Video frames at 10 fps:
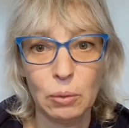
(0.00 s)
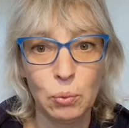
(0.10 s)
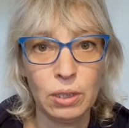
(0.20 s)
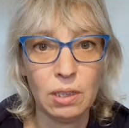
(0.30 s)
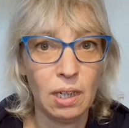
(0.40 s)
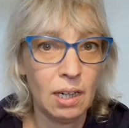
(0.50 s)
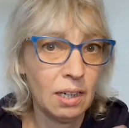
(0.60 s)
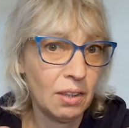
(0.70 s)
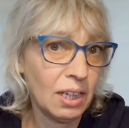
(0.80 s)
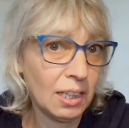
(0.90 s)
what
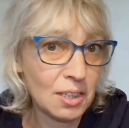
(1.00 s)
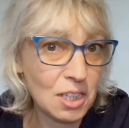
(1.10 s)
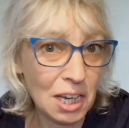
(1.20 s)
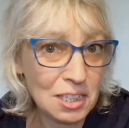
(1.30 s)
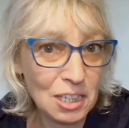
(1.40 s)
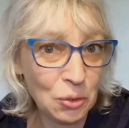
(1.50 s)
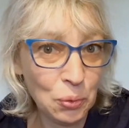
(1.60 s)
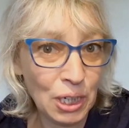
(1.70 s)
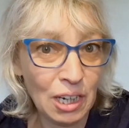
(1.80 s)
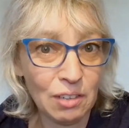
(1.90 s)
are the insights that
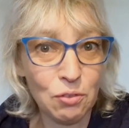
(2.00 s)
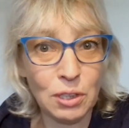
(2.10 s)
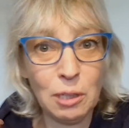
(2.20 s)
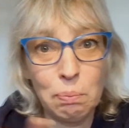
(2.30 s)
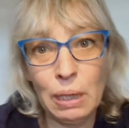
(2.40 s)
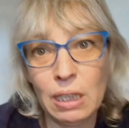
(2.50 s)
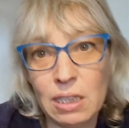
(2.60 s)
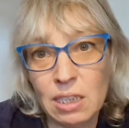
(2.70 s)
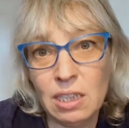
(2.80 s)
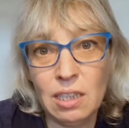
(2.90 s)
we get,
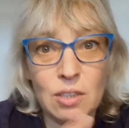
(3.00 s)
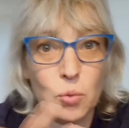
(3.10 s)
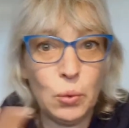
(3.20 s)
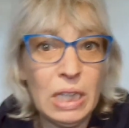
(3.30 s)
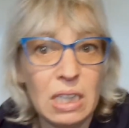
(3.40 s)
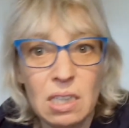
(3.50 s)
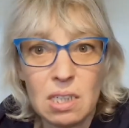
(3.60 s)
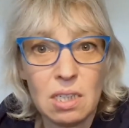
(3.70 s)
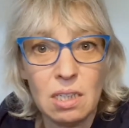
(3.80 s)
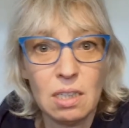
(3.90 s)
vulnerabilities,
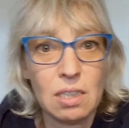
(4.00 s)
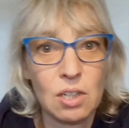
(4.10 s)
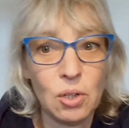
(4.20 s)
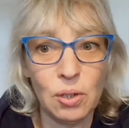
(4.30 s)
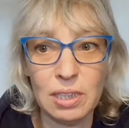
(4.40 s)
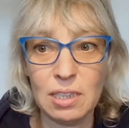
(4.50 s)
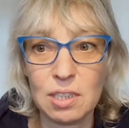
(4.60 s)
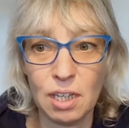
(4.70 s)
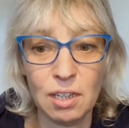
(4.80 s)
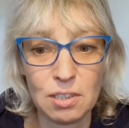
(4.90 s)
weaknesses, and all
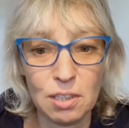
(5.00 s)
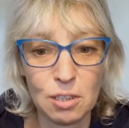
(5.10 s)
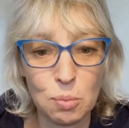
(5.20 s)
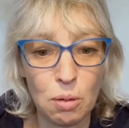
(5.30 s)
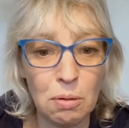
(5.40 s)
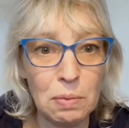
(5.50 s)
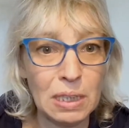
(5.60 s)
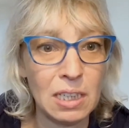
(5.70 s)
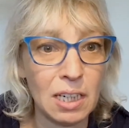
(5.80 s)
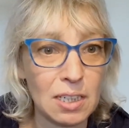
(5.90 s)
these things? That's probably
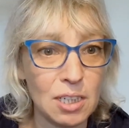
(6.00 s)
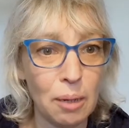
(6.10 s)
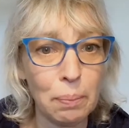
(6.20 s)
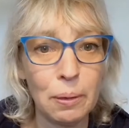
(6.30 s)
the next step.